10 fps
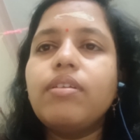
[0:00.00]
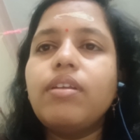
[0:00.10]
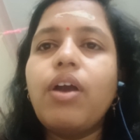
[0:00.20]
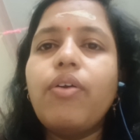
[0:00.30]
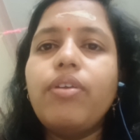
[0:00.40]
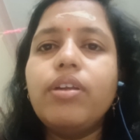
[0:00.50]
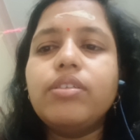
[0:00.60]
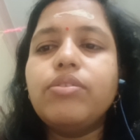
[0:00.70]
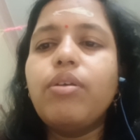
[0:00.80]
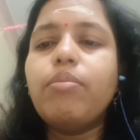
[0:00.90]
Now
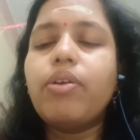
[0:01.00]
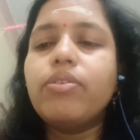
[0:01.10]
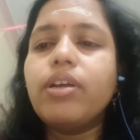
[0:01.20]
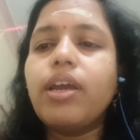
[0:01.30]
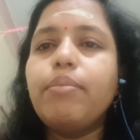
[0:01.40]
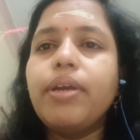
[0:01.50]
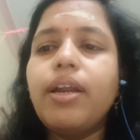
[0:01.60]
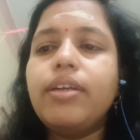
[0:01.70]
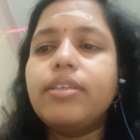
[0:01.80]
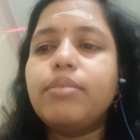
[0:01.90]
let's know about the
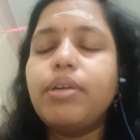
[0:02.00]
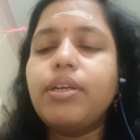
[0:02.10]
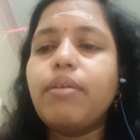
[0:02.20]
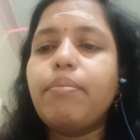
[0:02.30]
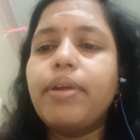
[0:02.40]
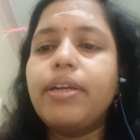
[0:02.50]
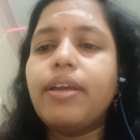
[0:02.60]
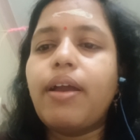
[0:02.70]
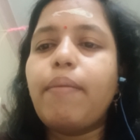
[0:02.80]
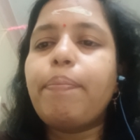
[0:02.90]
chemical treatment of
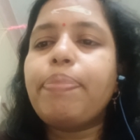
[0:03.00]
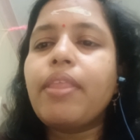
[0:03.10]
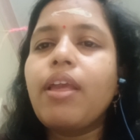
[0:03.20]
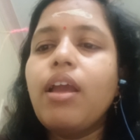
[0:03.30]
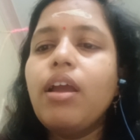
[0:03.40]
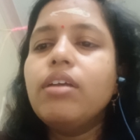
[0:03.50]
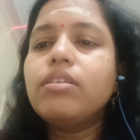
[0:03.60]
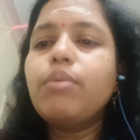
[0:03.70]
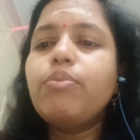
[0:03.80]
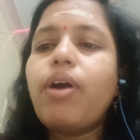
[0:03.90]
media.
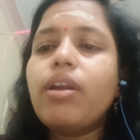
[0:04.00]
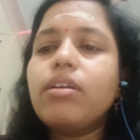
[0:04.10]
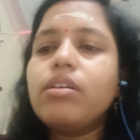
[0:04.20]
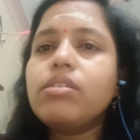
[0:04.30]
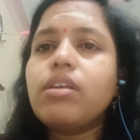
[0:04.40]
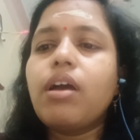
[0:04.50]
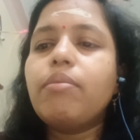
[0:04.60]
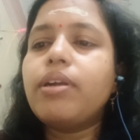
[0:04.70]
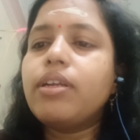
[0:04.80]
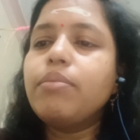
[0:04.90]
Some workers have
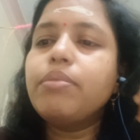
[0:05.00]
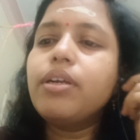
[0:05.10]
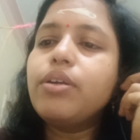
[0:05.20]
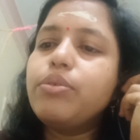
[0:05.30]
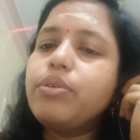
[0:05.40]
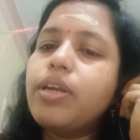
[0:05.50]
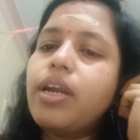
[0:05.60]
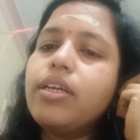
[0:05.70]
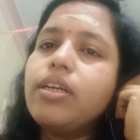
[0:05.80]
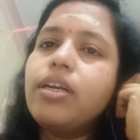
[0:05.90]
attempted to
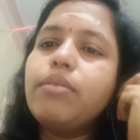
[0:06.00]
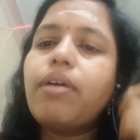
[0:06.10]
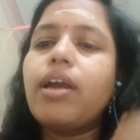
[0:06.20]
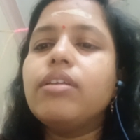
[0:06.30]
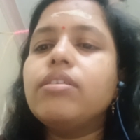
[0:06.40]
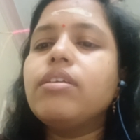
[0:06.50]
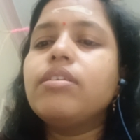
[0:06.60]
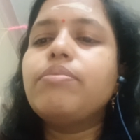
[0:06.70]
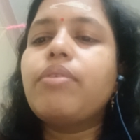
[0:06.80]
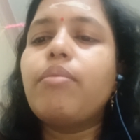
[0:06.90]
eradicate
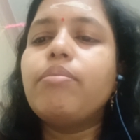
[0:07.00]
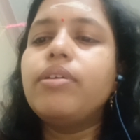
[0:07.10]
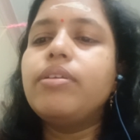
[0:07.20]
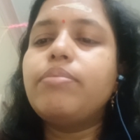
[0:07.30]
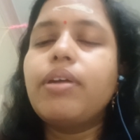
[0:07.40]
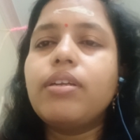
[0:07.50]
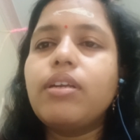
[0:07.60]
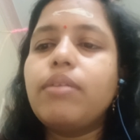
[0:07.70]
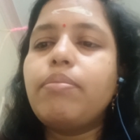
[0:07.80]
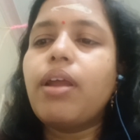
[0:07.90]
viruses from
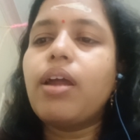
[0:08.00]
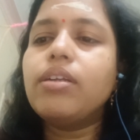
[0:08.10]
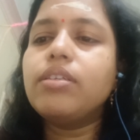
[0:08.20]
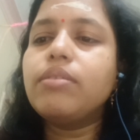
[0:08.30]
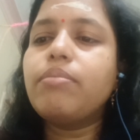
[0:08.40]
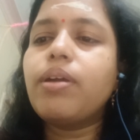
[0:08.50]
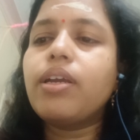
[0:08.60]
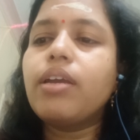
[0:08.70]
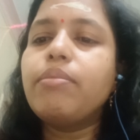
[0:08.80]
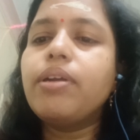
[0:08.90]
infected plants by
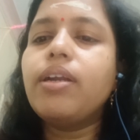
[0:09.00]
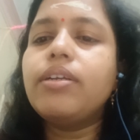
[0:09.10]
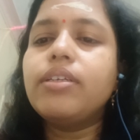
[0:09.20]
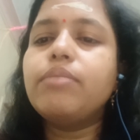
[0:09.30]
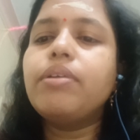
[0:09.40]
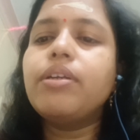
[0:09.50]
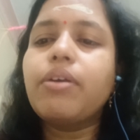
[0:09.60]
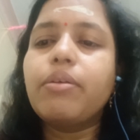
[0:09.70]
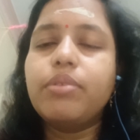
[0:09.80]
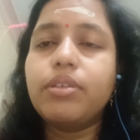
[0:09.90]
chemical treatment
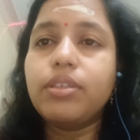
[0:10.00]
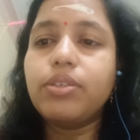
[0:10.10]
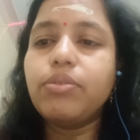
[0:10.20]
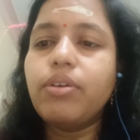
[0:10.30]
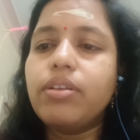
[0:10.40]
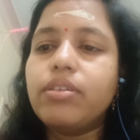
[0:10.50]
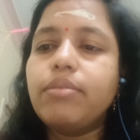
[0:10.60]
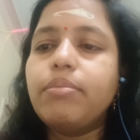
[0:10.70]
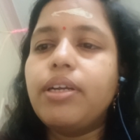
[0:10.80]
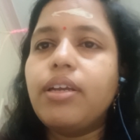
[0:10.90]
of the tissue culture
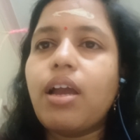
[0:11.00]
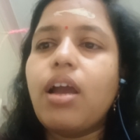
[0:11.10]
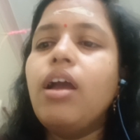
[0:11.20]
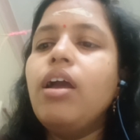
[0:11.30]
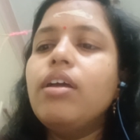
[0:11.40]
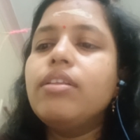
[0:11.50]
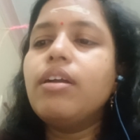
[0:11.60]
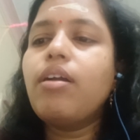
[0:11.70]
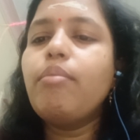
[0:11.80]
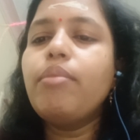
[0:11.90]
media. The
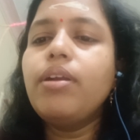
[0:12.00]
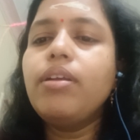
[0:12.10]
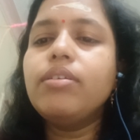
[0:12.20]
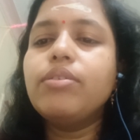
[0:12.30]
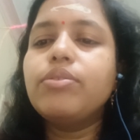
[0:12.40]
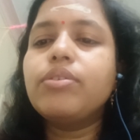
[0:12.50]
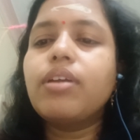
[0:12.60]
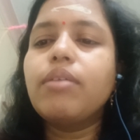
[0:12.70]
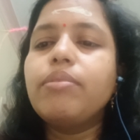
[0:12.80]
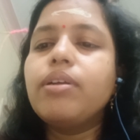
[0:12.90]
commonly used
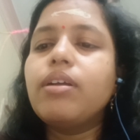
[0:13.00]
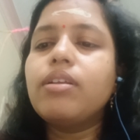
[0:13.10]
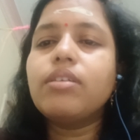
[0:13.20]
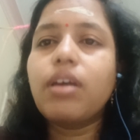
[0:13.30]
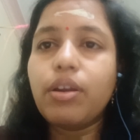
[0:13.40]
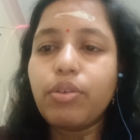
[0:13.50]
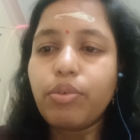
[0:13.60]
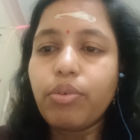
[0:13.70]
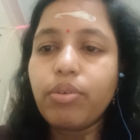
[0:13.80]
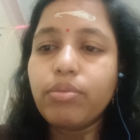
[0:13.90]
chemicals are
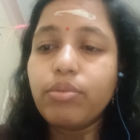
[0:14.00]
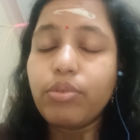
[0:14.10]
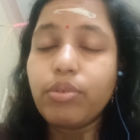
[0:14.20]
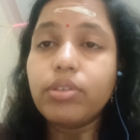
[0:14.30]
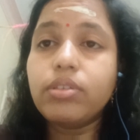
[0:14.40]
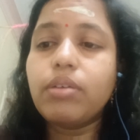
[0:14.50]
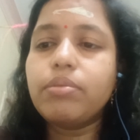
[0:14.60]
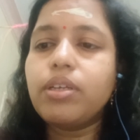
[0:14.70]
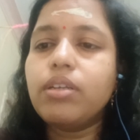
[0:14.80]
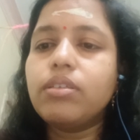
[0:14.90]
growth
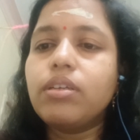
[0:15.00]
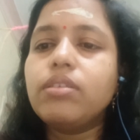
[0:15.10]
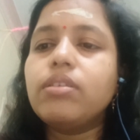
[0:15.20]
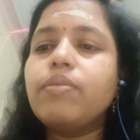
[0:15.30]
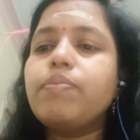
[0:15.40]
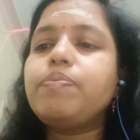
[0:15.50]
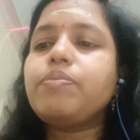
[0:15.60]
substances